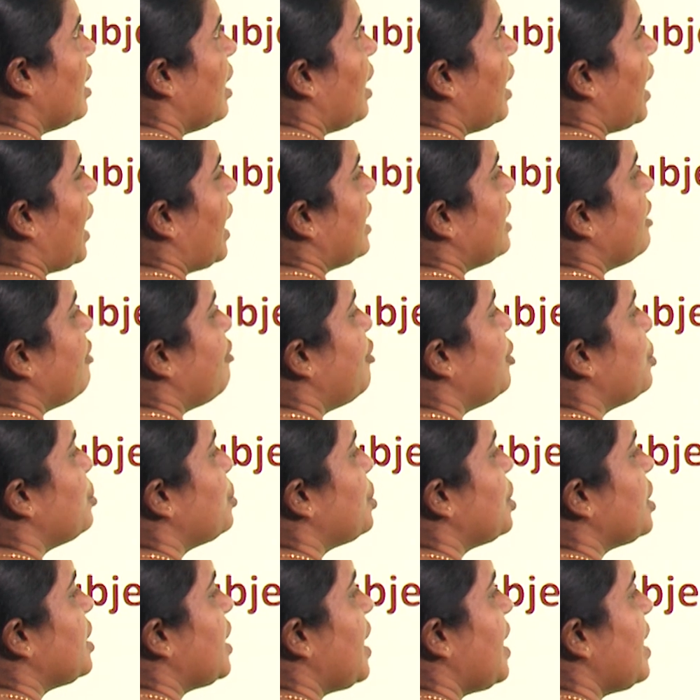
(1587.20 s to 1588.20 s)
and the
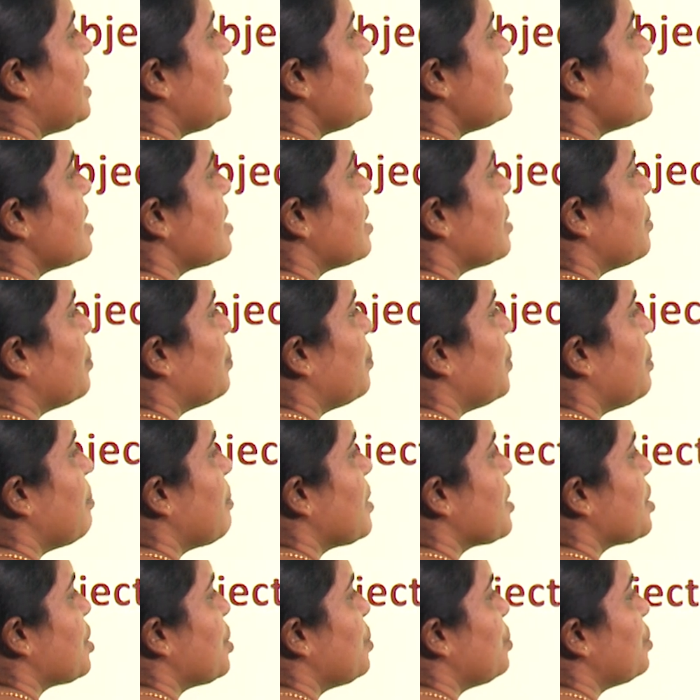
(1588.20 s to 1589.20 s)
future tense, we
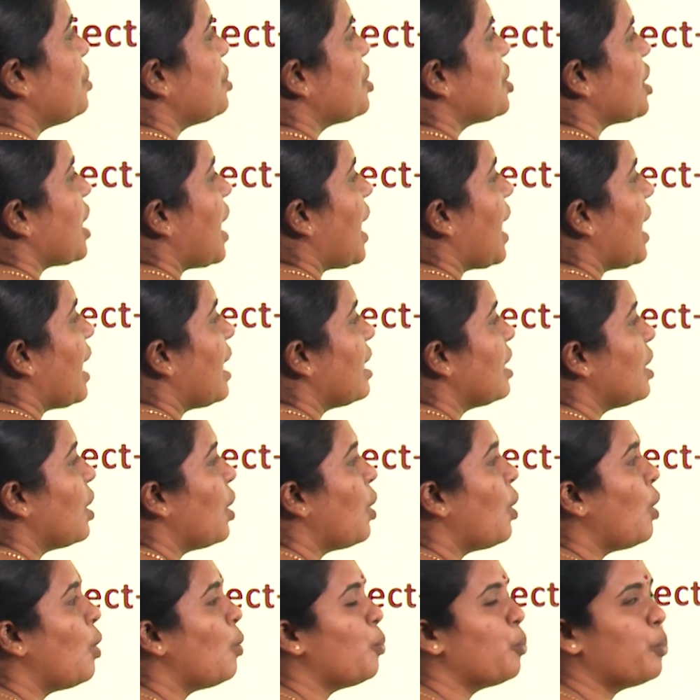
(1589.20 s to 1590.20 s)
must use shall
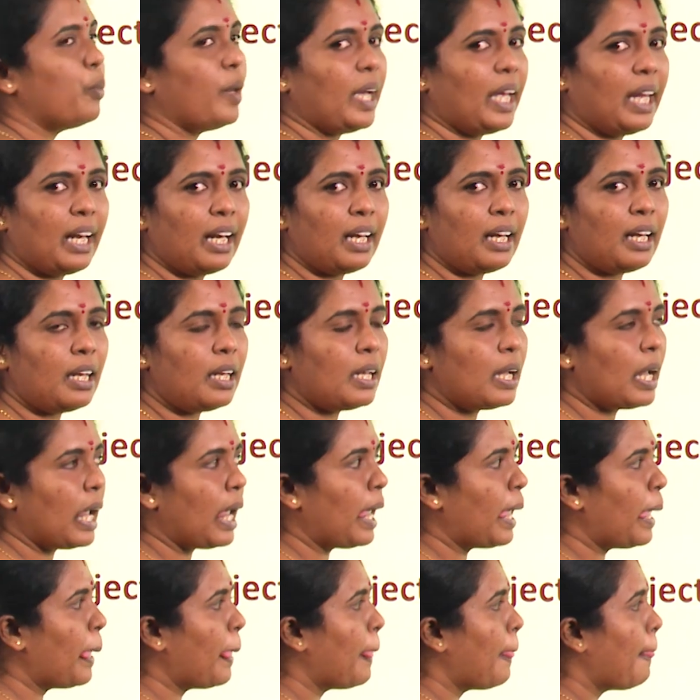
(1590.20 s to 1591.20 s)
or will,
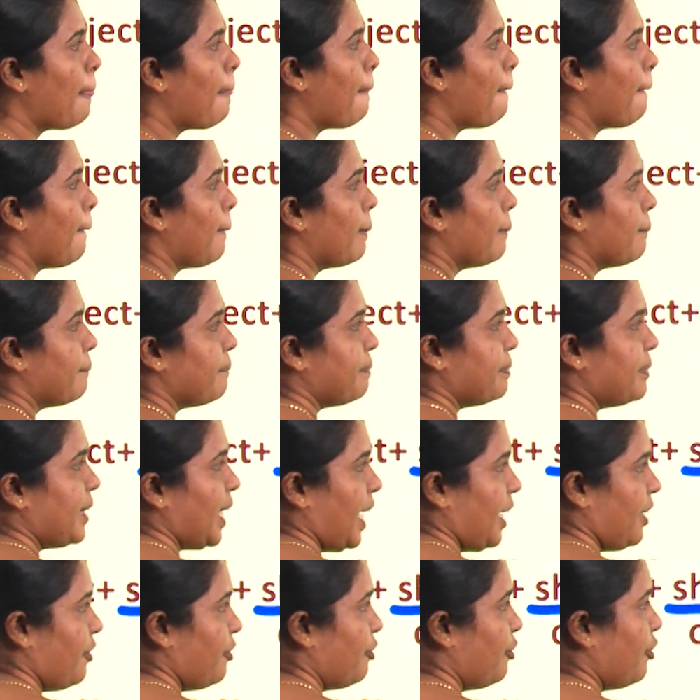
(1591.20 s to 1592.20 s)

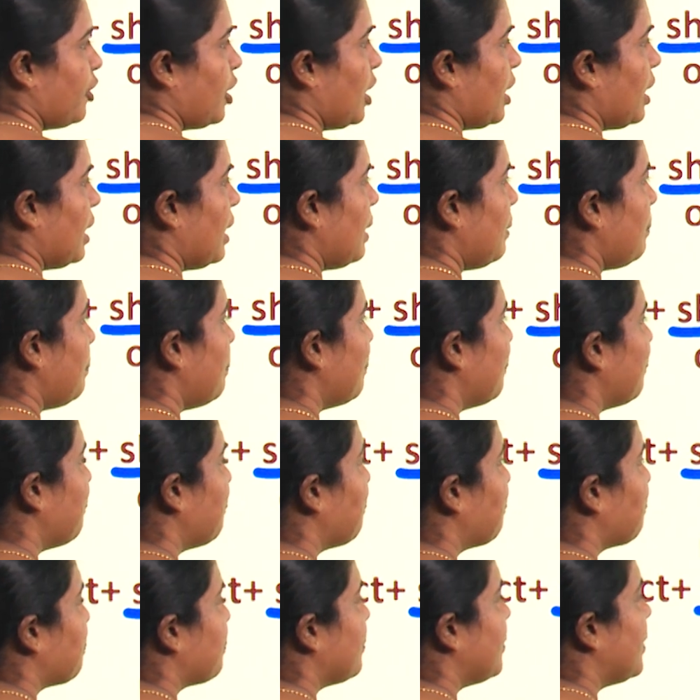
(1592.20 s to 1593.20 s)
then verb,
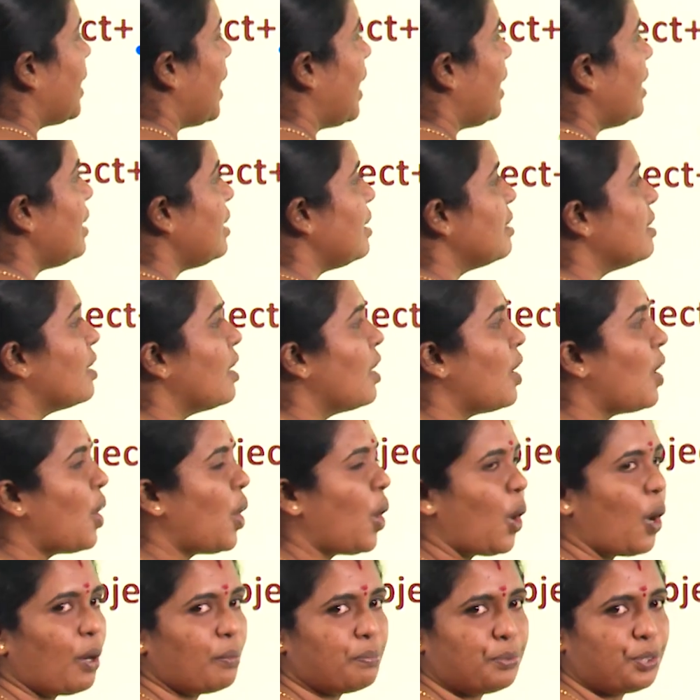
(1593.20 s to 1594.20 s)
then
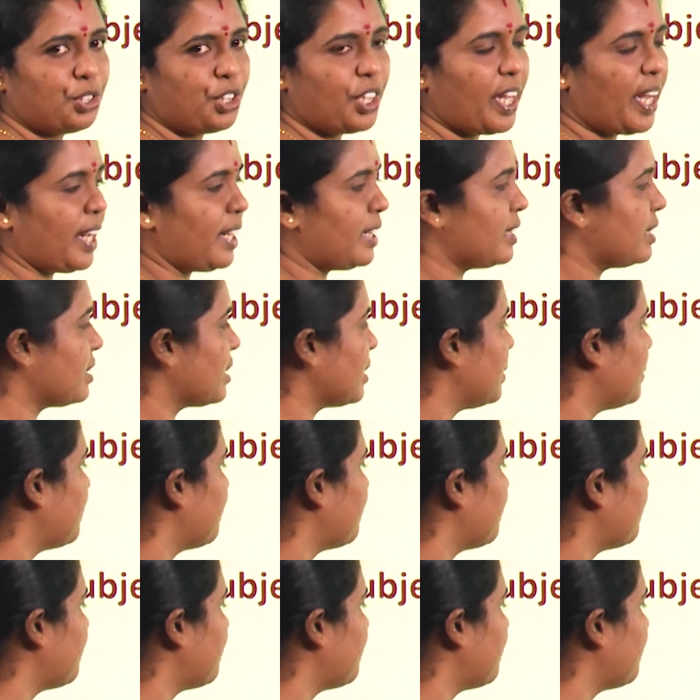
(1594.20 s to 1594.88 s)
object.